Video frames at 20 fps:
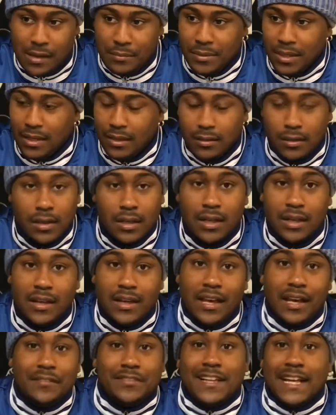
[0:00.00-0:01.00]
I mean,
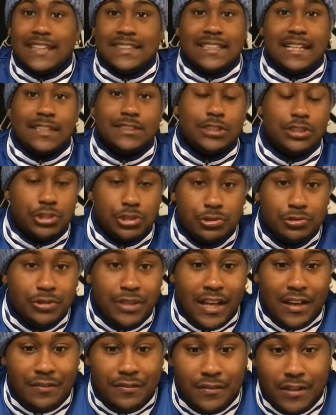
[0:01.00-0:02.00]
if that's not the true
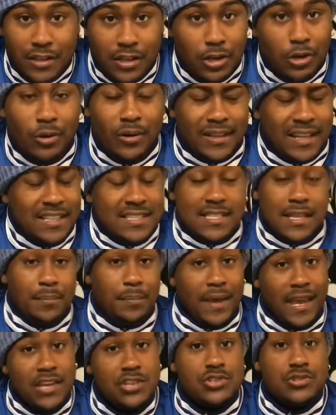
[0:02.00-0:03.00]
against the
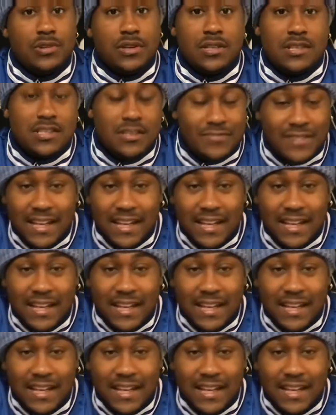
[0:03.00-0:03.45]
Patriots,